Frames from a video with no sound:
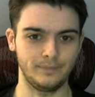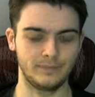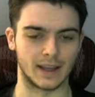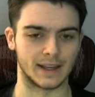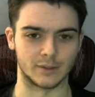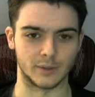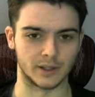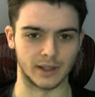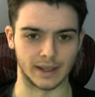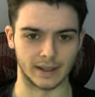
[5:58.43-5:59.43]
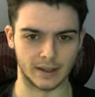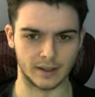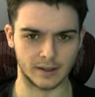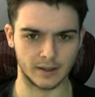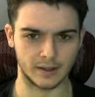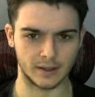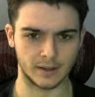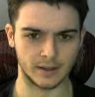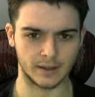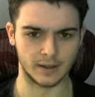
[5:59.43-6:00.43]
I guess we could like
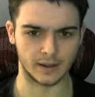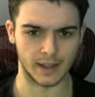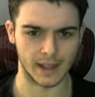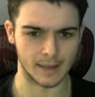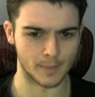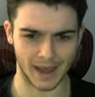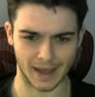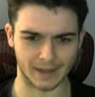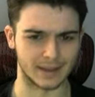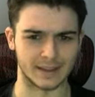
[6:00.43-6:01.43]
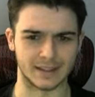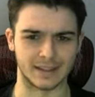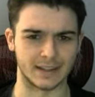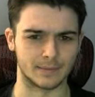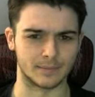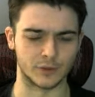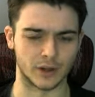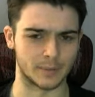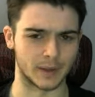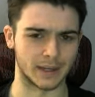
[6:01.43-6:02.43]
impact this and then try to
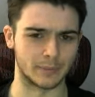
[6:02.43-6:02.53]
pick it up with